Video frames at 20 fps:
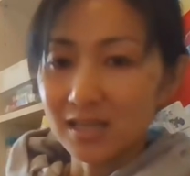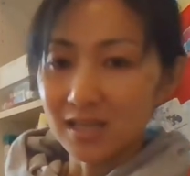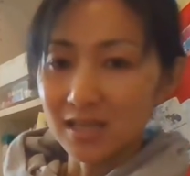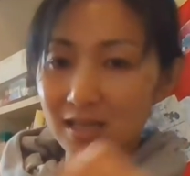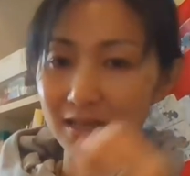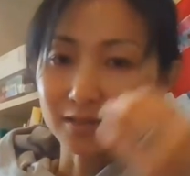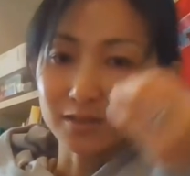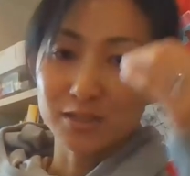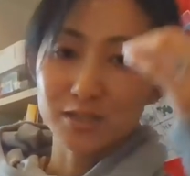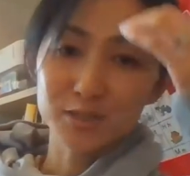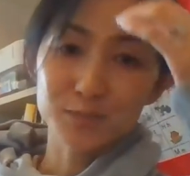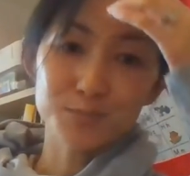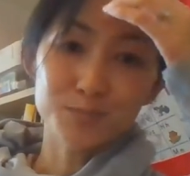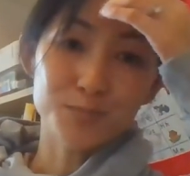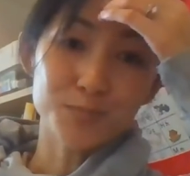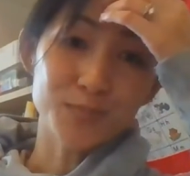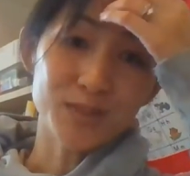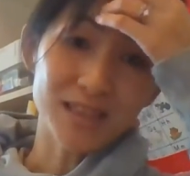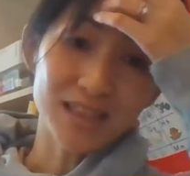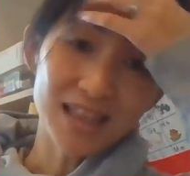It's
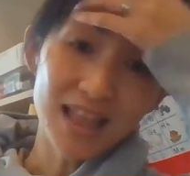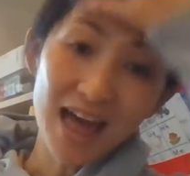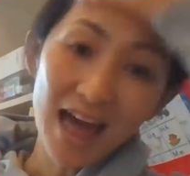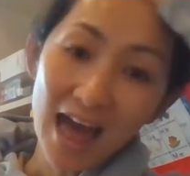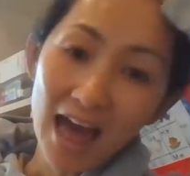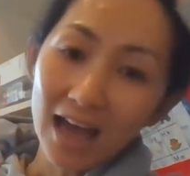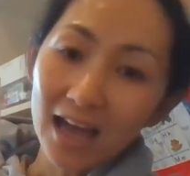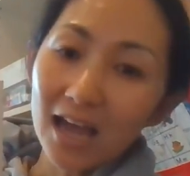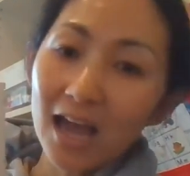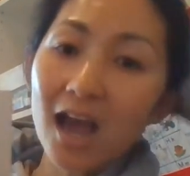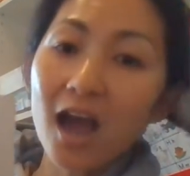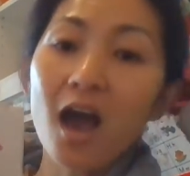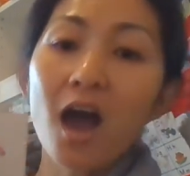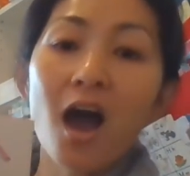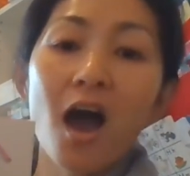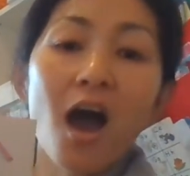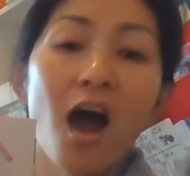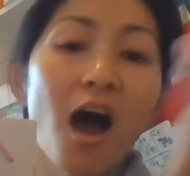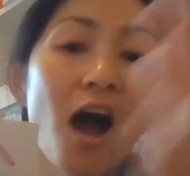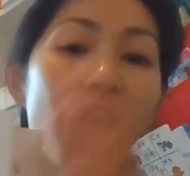black.
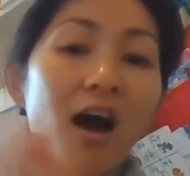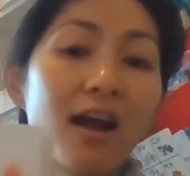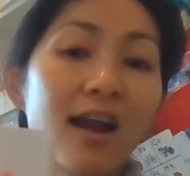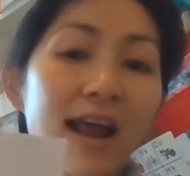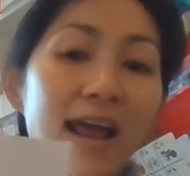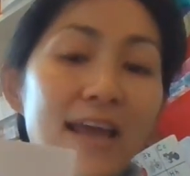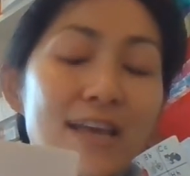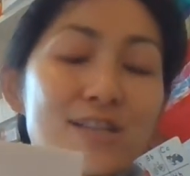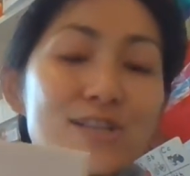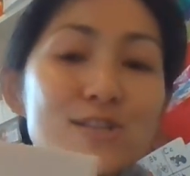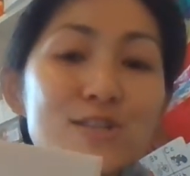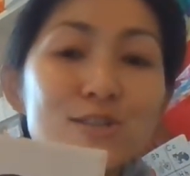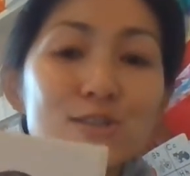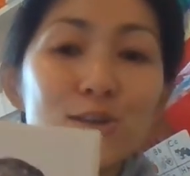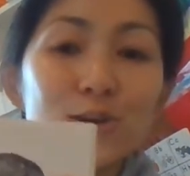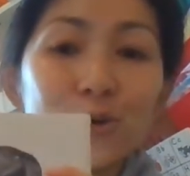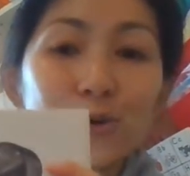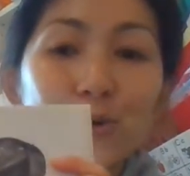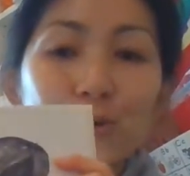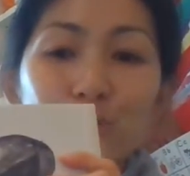All right,
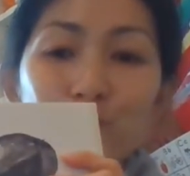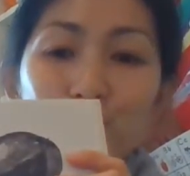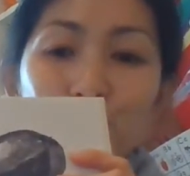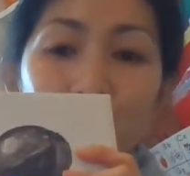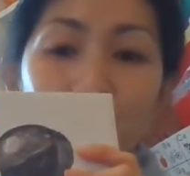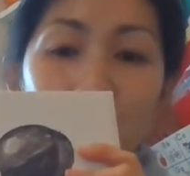so